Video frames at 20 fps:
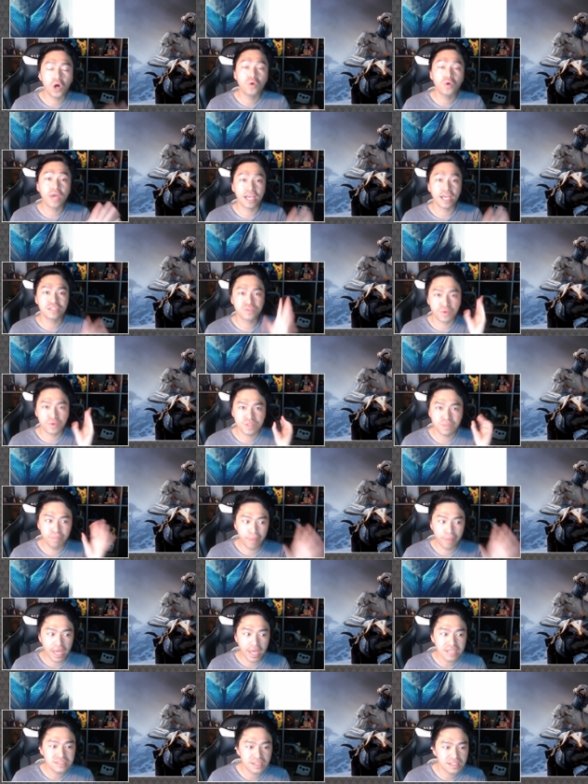Okay, so it's
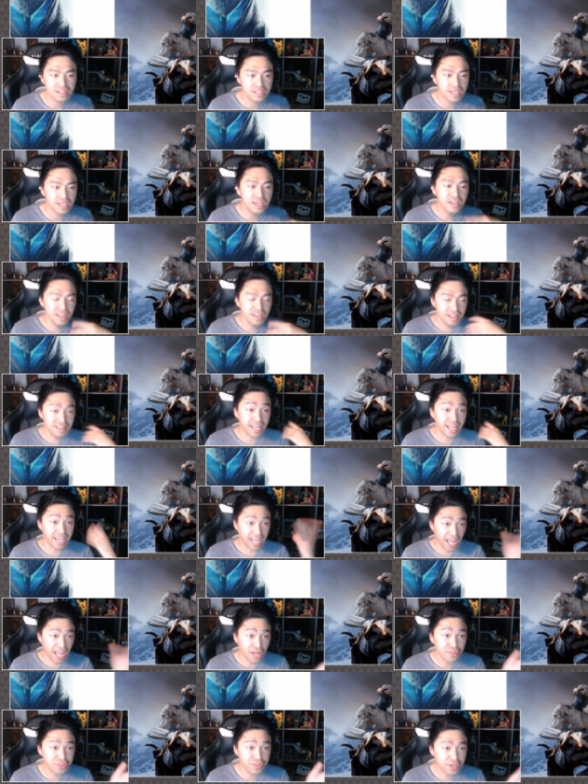basically like
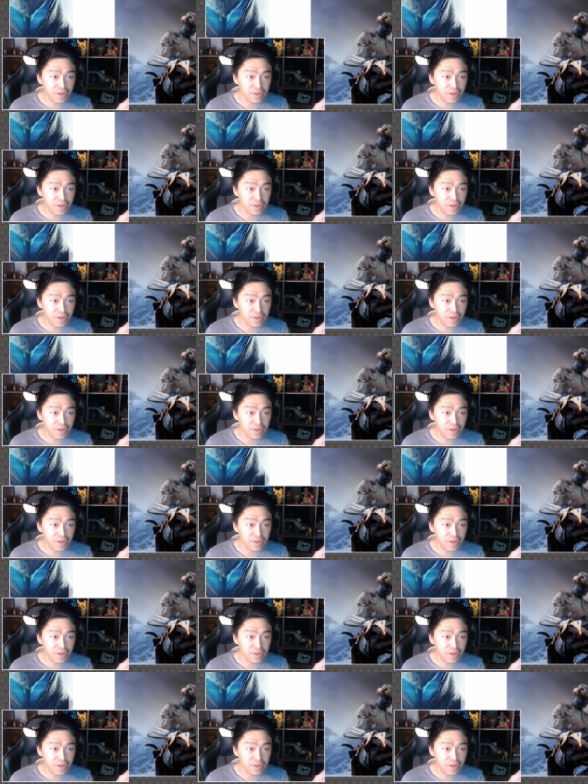health